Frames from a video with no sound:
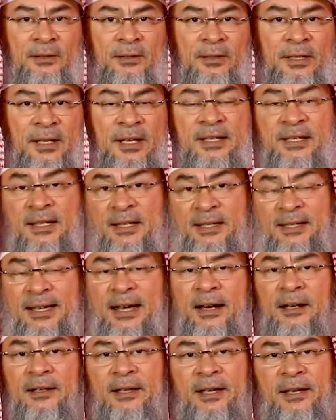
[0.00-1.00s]
And he said,
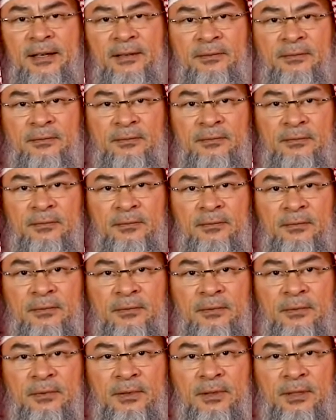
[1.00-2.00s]
Saturday.
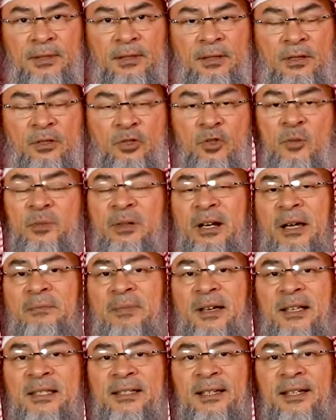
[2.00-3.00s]
So Ibn
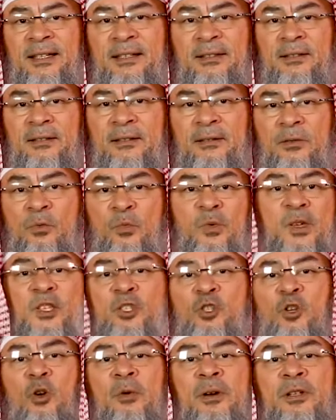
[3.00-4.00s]
Abbas said, We
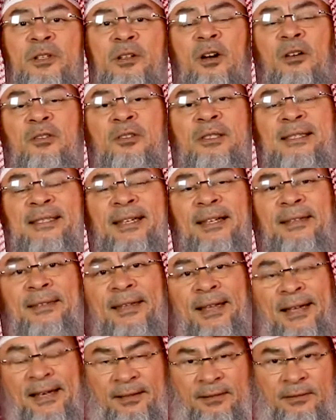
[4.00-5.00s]
saw it on
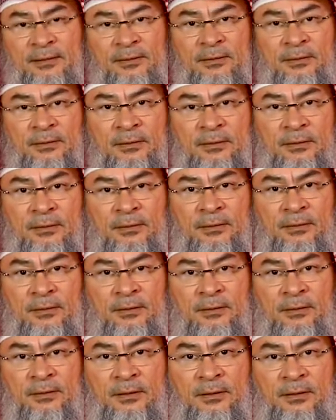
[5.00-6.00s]
Sunday.
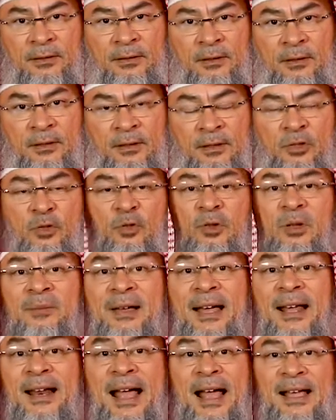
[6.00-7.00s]
So the
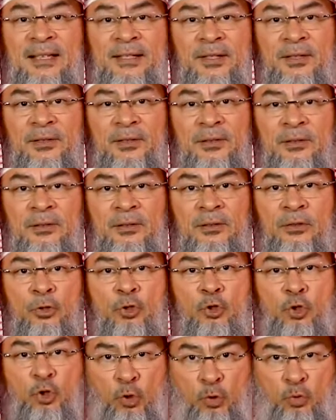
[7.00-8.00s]
man asked,
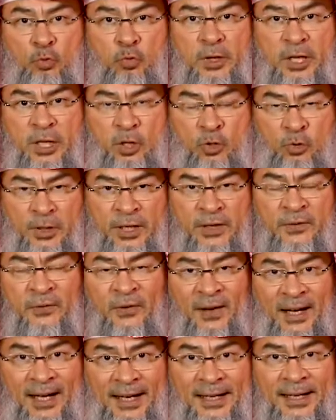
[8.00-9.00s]
Should we
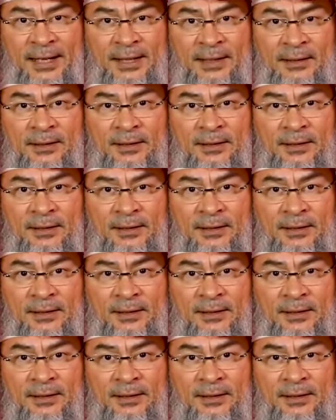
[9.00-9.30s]
unify?